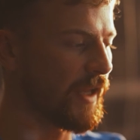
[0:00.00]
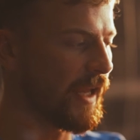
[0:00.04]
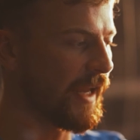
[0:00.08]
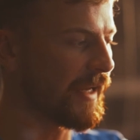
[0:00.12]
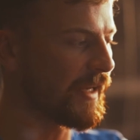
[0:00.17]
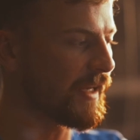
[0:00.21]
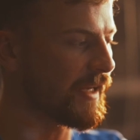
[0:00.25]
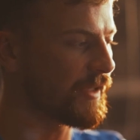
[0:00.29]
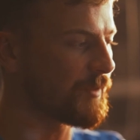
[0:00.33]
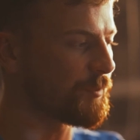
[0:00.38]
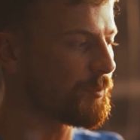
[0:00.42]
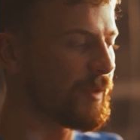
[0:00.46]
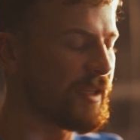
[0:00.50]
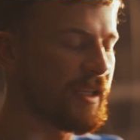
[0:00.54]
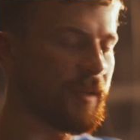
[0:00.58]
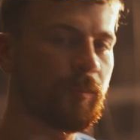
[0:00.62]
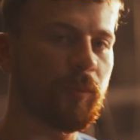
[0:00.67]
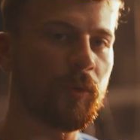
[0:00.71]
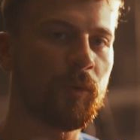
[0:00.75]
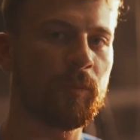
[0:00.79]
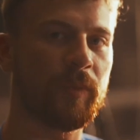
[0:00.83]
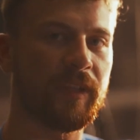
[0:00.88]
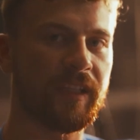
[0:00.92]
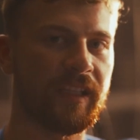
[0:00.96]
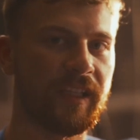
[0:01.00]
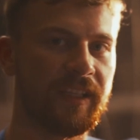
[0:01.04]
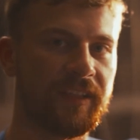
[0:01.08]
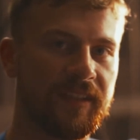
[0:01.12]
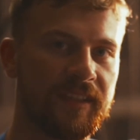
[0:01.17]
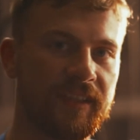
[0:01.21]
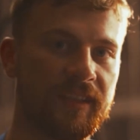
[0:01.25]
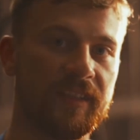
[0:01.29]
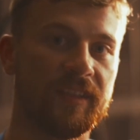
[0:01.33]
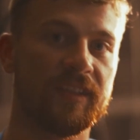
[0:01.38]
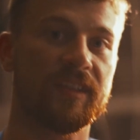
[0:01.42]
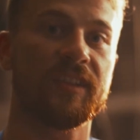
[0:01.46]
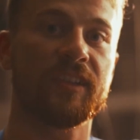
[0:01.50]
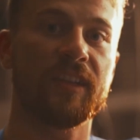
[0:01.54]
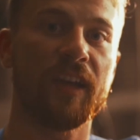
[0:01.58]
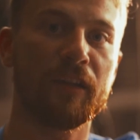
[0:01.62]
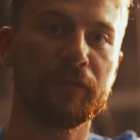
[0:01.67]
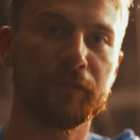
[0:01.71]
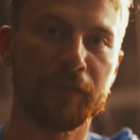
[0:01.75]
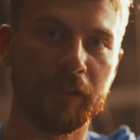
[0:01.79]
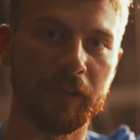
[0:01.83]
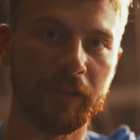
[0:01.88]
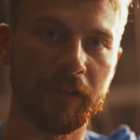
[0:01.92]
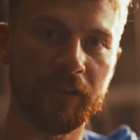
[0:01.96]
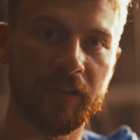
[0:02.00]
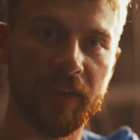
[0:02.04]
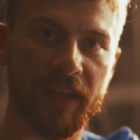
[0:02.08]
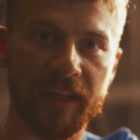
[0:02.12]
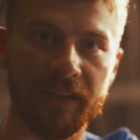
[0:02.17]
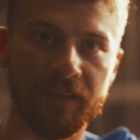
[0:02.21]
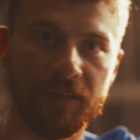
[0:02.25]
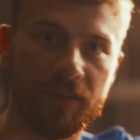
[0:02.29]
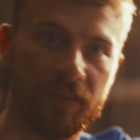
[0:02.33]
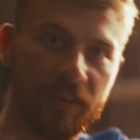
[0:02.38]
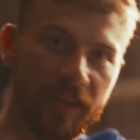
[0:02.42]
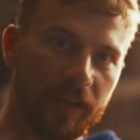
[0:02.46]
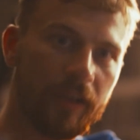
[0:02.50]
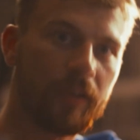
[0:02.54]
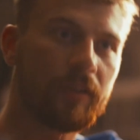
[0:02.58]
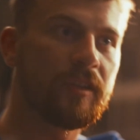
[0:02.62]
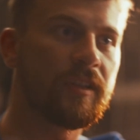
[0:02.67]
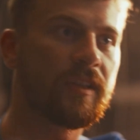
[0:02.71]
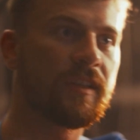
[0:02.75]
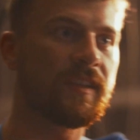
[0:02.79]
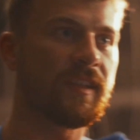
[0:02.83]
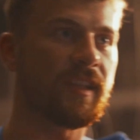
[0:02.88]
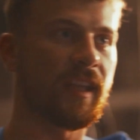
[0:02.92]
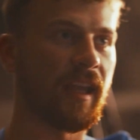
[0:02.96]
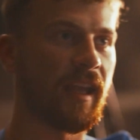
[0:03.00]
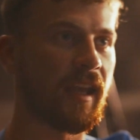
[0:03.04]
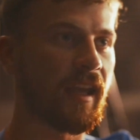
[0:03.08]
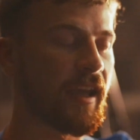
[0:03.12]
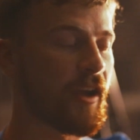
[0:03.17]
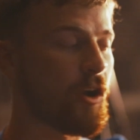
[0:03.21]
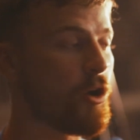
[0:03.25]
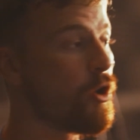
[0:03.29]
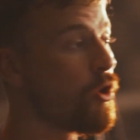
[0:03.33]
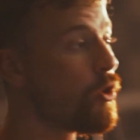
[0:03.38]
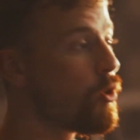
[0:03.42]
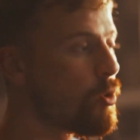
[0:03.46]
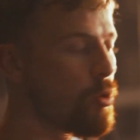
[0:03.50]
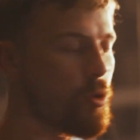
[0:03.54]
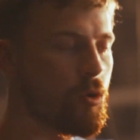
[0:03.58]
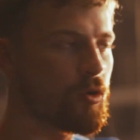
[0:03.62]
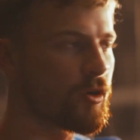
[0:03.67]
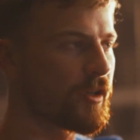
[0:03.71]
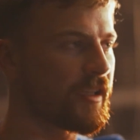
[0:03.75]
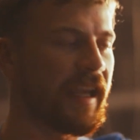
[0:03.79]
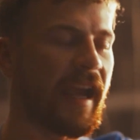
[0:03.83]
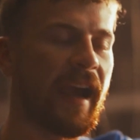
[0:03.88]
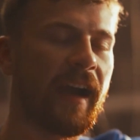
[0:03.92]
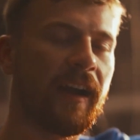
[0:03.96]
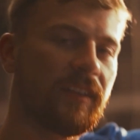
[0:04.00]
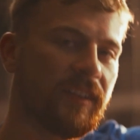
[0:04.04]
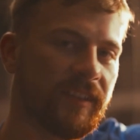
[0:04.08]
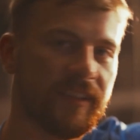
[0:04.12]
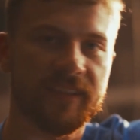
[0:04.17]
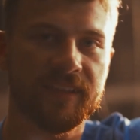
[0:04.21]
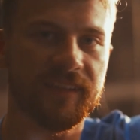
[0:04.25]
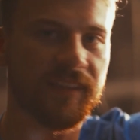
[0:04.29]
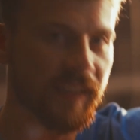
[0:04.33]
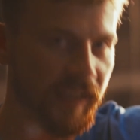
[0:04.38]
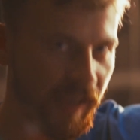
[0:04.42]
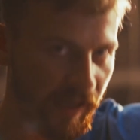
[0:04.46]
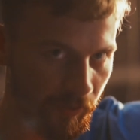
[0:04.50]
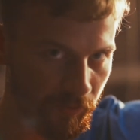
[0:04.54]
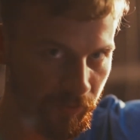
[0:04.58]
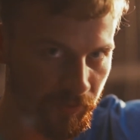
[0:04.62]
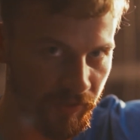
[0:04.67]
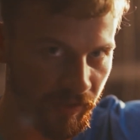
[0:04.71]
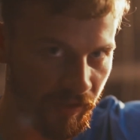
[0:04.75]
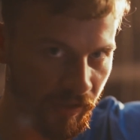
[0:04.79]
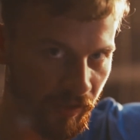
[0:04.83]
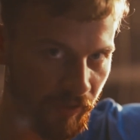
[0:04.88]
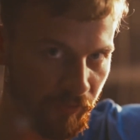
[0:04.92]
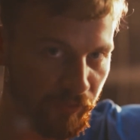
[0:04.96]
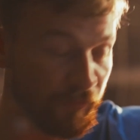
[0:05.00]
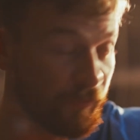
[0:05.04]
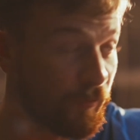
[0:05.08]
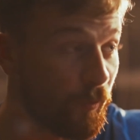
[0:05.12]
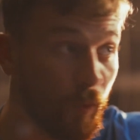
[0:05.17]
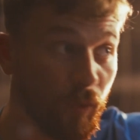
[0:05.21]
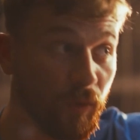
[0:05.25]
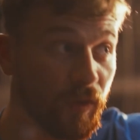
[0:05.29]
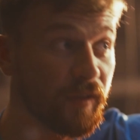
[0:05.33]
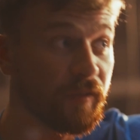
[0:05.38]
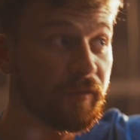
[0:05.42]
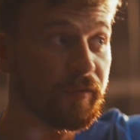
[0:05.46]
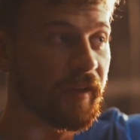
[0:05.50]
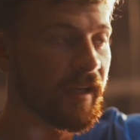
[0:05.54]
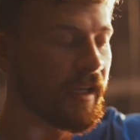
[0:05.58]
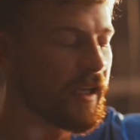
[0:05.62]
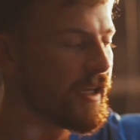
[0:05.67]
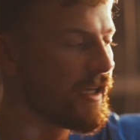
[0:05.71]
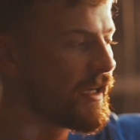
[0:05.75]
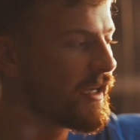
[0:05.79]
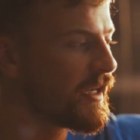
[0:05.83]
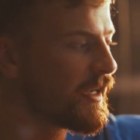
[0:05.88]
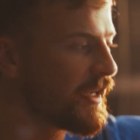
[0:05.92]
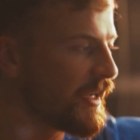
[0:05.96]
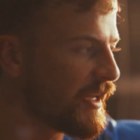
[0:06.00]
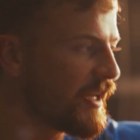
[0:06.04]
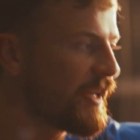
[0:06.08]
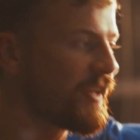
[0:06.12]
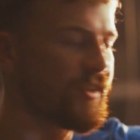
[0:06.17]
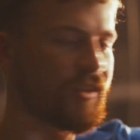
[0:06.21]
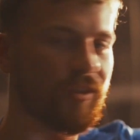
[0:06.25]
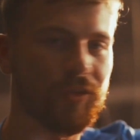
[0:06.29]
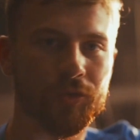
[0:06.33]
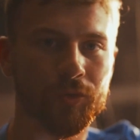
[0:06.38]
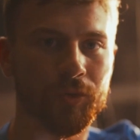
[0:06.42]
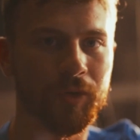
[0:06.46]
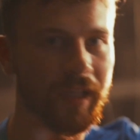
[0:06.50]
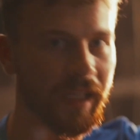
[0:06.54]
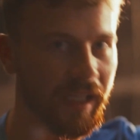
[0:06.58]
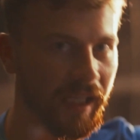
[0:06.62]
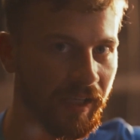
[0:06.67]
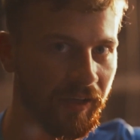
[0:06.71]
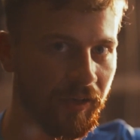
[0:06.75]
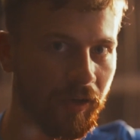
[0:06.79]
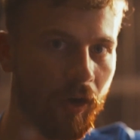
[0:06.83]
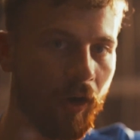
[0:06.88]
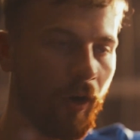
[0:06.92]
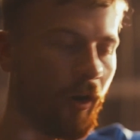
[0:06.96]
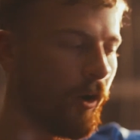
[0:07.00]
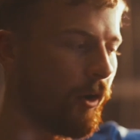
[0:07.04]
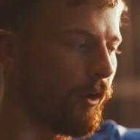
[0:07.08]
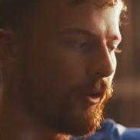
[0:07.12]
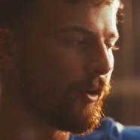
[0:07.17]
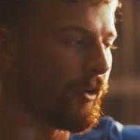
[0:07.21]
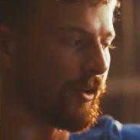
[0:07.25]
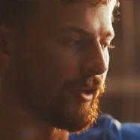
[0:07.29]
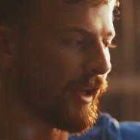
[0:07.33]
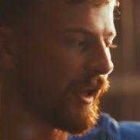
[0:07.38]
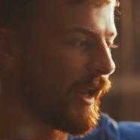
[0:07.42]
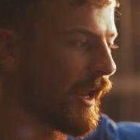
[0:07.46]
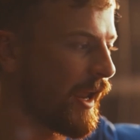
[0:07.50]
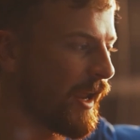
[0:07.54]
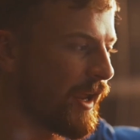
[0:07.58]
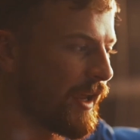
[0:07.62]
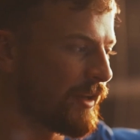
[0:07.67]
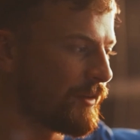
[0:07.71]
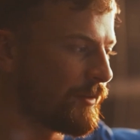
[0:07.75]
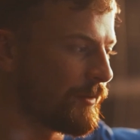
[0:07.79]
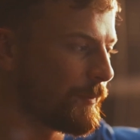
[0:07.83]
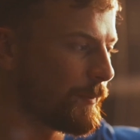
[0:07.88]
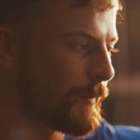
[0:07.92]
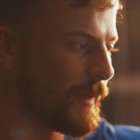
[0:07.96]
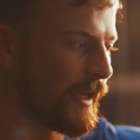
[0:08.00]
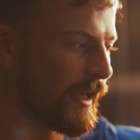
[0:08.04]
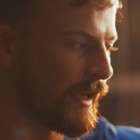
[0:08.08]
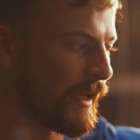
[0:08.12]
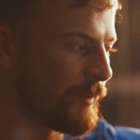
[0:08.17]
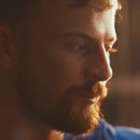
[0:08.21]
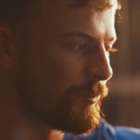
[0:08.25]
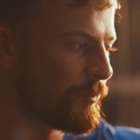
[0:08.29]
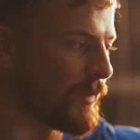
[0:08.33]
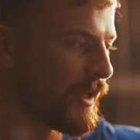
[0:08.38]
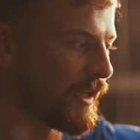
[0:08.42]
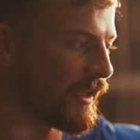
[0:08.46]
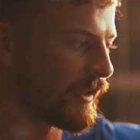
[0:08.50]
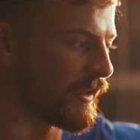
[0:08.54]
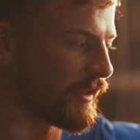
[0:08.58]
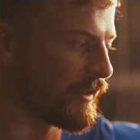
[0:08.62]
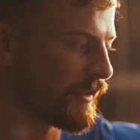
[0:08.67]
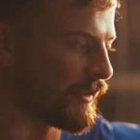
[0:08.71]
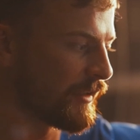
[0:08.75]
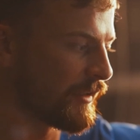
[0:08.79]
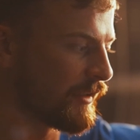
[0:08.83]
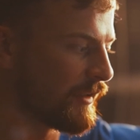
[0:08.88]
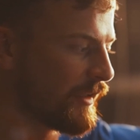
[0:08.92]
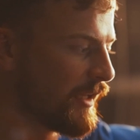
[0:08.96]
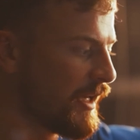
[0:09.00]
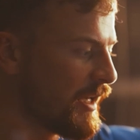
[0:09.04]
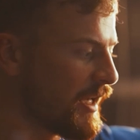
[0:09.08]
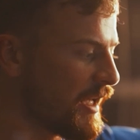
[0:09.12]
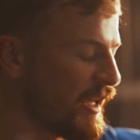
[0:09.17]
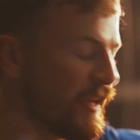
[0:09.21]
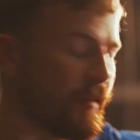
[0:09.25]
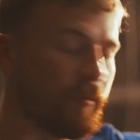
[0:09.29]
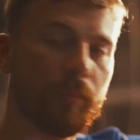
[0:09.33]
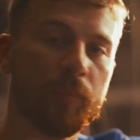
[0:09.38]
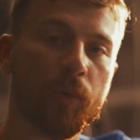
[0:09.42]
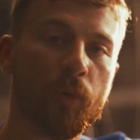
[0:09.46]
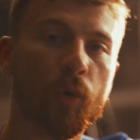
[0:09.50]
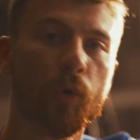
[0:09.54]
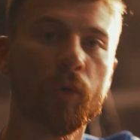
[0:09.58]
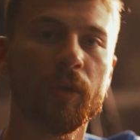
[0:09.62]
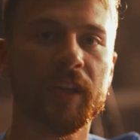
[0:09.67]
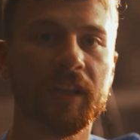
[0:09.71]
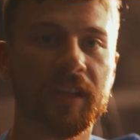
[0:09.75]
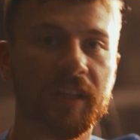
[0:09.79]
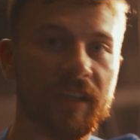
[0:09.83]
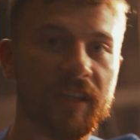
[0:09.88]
and people begin to discover that there is a whole galaxy out there full of history and art and, and, and uh, important